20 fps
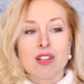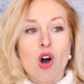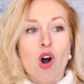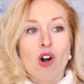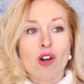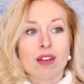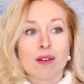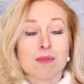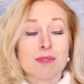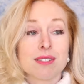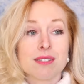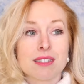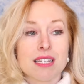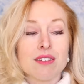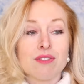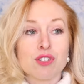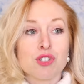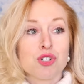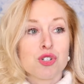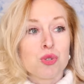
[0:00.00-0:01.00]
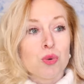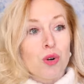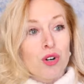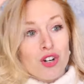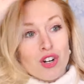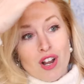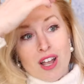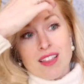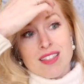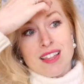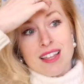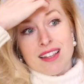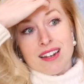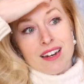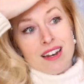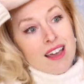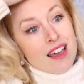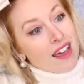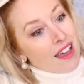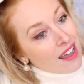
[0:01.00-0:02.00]
long, it was even shorter. And
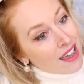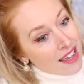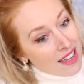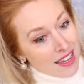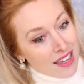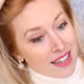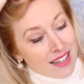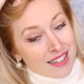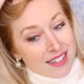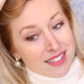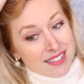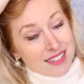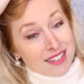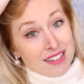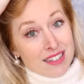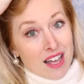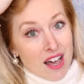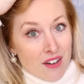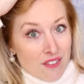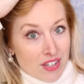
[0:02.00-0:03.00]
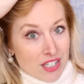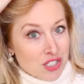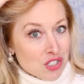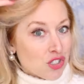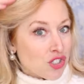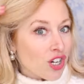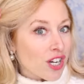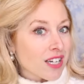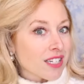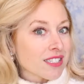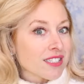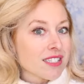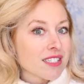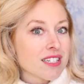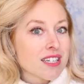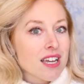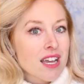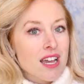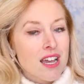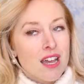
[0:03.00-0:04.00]
then his love interest,